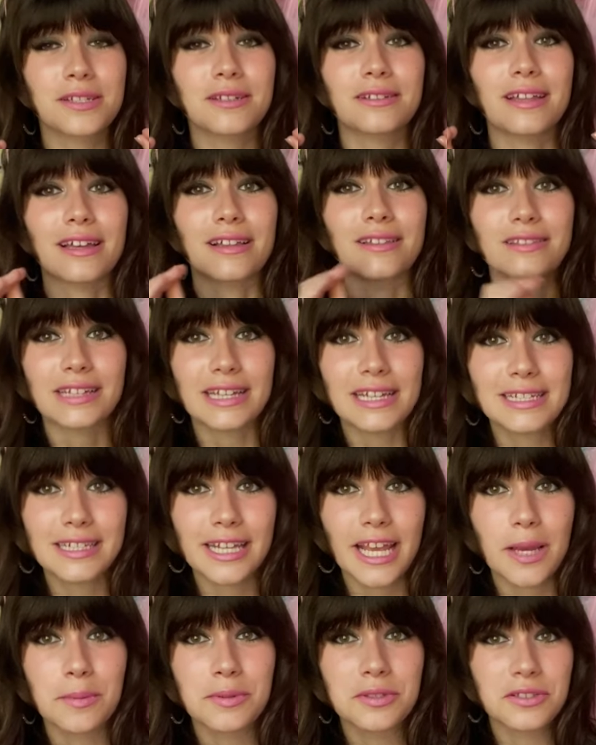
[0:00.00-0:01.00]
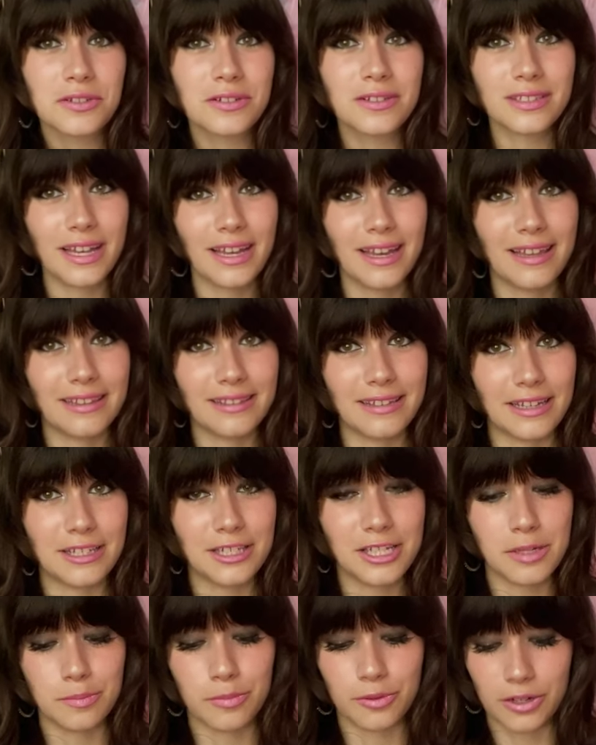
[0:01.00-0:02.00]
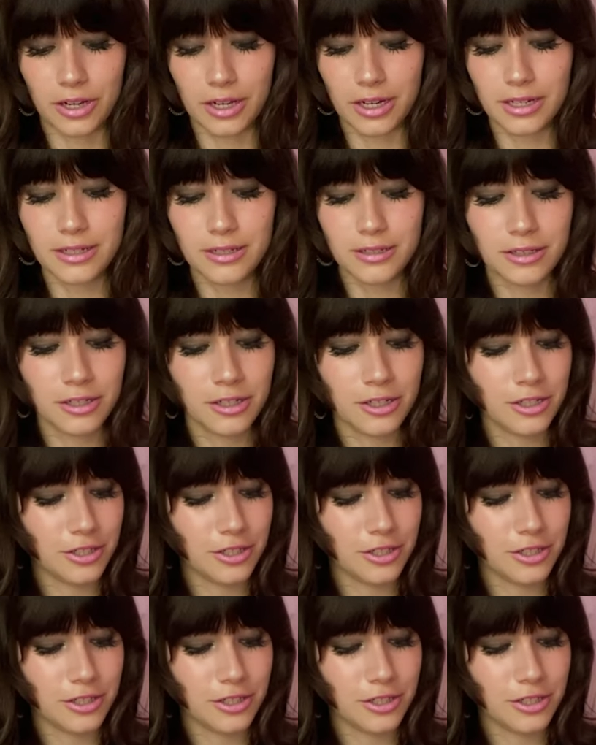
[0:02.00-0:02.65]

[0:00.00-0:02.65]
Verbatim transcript: to like lace camisoles and lacy bras.